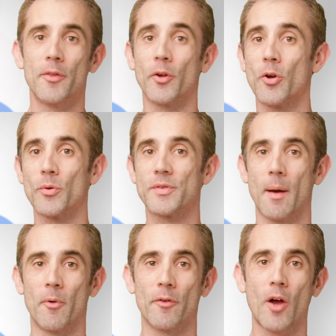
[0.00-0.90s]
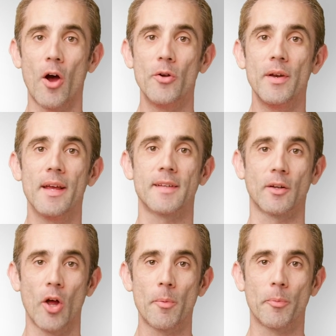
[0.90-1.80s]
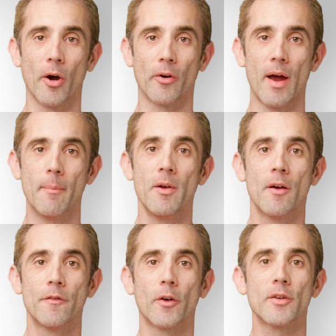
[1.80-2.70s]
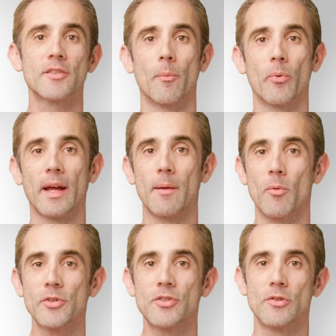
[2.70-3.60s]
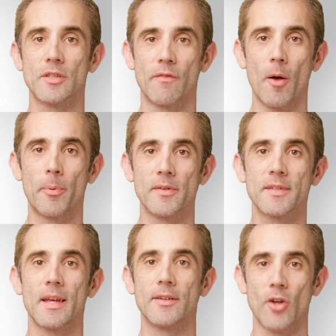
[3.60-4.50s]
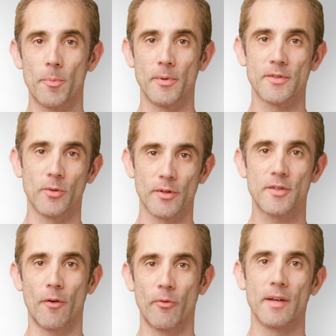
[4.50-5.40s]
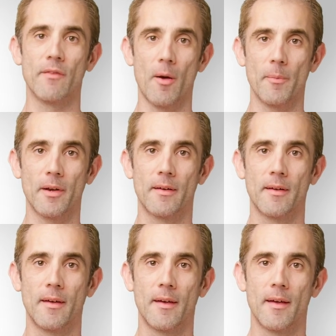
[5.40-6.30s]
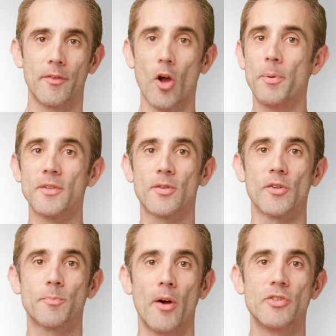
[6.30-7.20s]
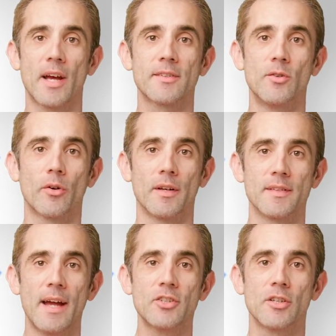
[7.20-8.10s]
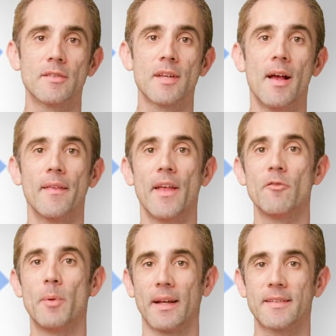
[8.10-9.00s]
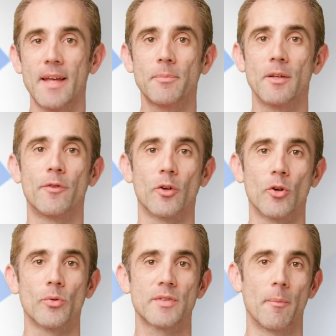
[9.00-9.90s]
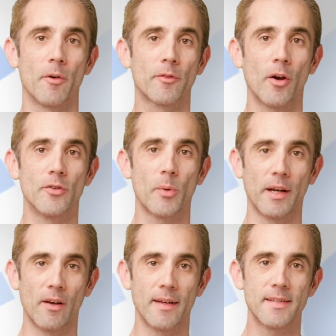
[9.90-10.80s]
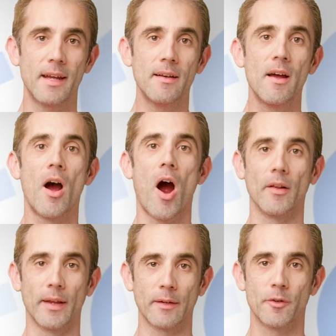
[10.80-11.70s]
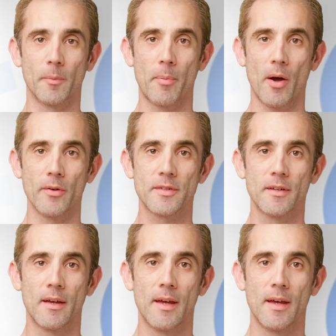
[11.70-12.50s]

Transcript: The Google Summer of Code is a global program focused on bringing more student developers into open source software development. The open source projects and organizations that have been accepted for Google Summer of Code 2019 are linked from the post.